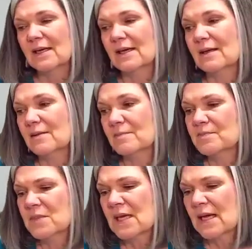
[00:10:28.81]

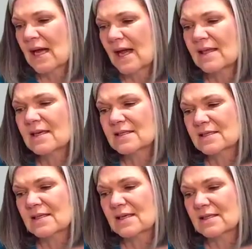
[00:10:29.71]
Um, I think
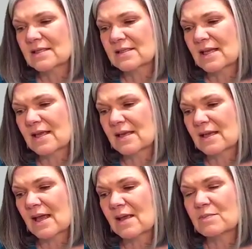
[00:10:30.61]

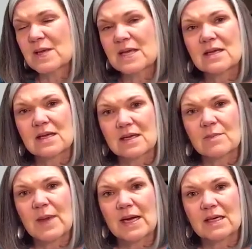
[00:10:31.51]
and being a
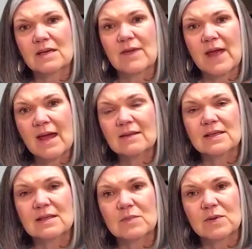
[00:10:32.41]
competitive
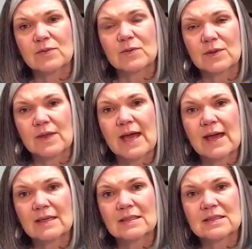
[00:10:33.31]
athlete before
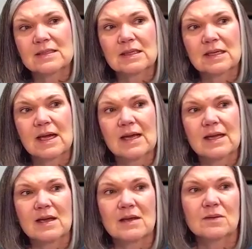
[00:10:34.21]
that, I
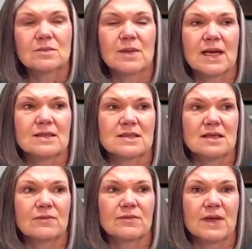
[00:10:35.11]
held
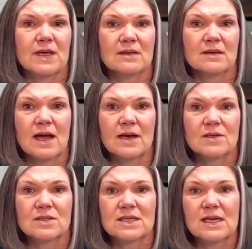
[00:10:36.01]
myself at
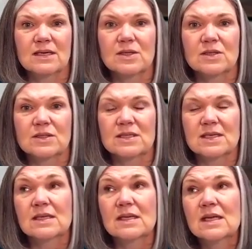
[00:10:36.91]
higher standards,
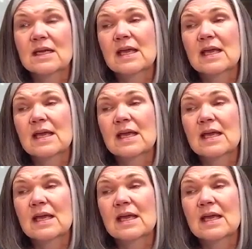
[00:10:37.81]
and